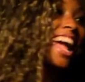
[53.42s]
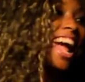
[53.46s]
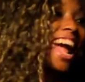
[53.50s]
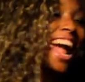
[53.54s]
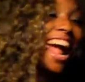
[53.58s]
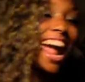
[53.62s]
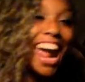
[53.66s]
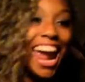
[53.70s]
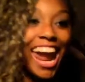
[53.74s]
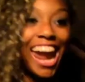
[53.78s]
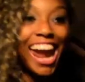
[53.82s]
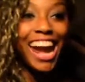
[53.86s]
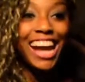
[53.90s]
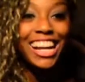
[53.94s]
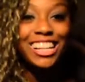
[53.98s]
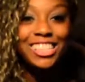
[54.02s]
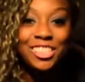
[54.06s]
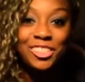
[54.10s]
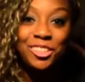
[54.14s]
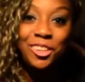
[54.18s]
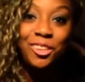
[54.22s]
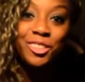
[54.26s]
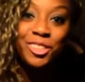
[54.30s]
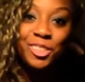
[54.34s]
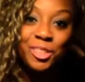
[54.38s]
and
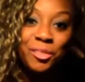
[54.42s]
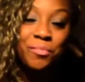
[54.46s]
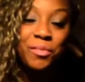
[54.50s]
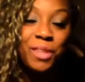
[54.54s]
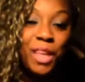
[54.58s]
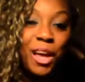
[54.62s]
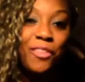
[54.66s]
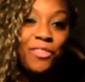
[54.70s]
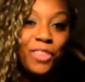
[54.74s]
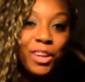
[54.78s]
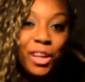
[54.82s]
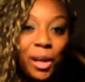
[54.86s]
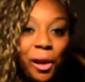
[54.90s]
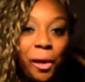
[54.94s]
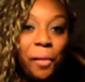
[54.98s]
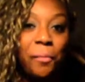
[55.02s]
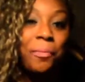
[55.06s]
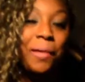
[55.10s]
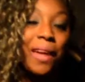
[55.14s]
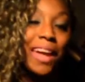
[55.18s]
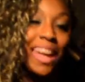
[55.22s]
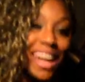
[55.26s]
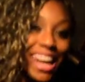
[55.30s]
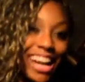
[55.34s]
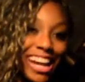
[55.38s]
show some love on our
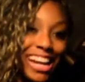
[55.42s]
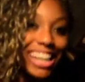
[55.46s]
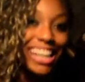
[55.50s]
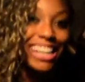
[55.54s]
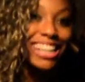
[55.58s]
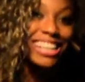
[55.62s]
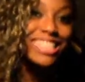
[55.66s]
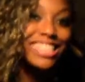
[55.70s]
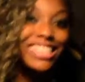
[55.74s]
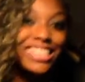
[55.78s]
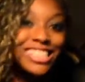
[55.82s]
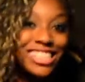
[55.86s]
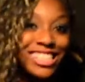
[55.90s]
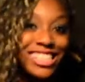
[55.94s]
page.